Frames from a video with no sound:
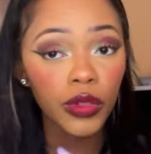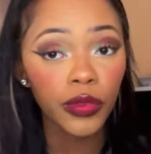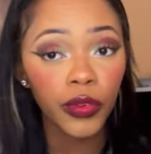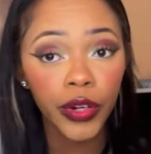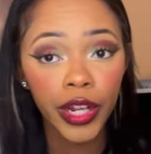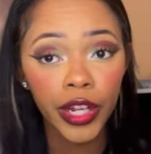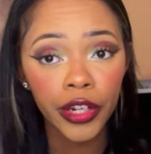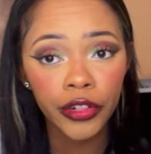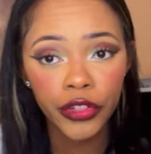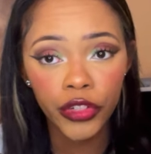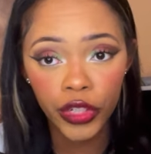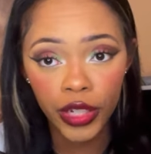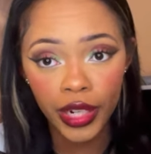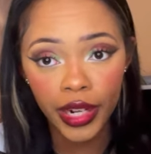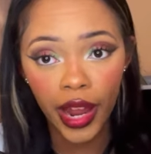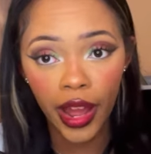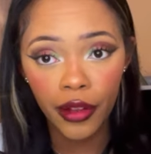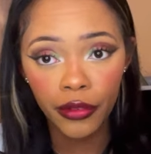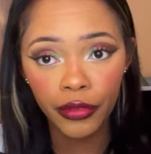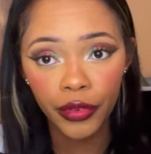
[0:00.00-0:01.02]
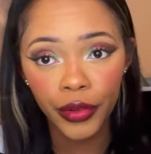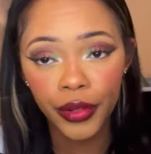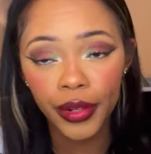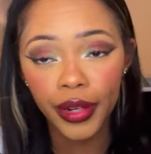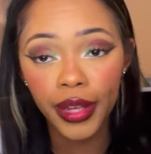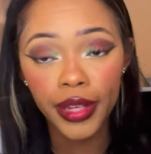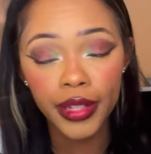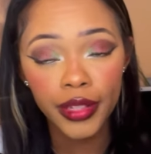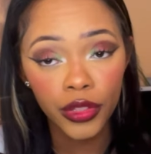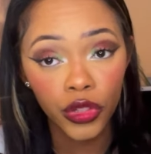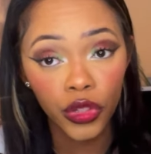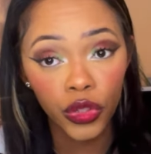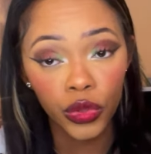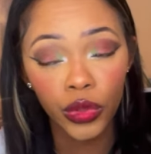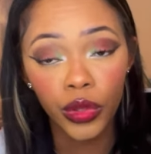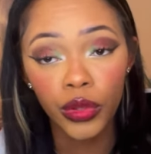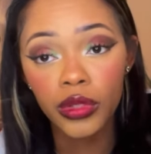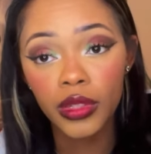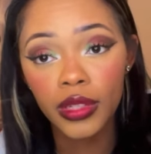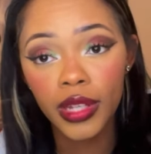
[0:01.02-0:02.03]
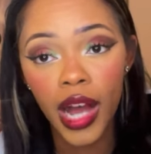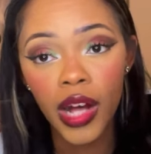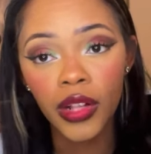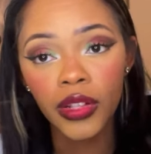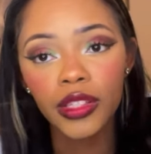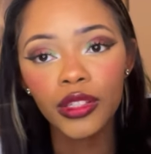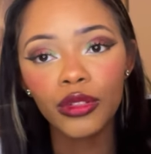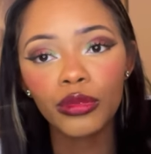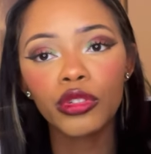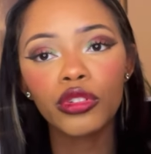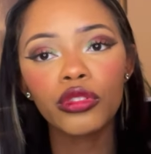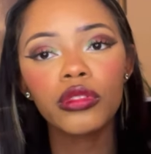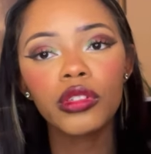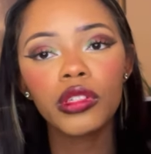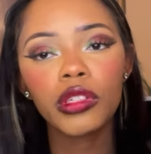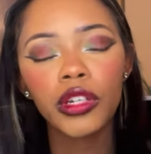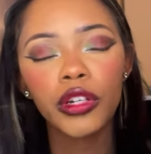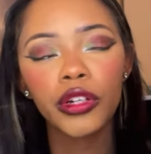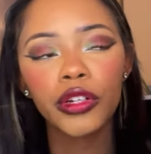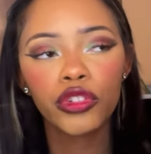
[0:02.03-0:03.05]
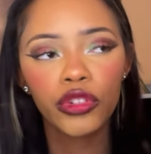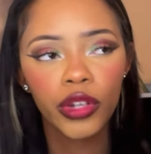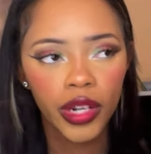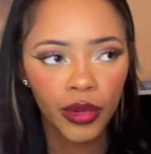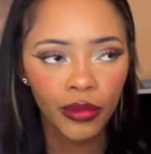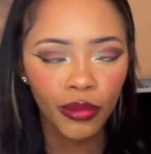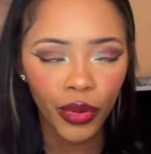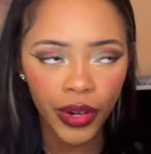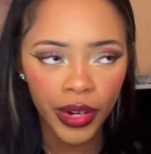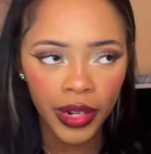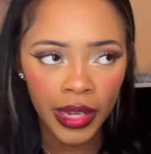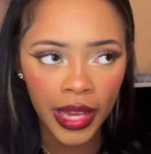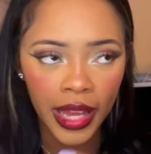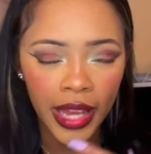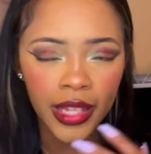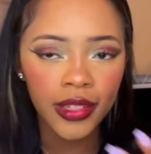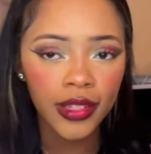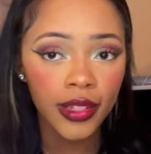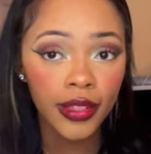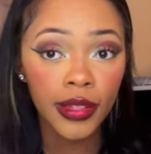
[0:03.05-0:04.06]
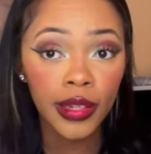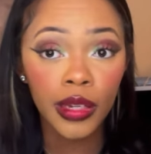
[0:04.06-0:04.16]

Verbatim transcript: of her energy and effort into those talents, which you see her try to bring into the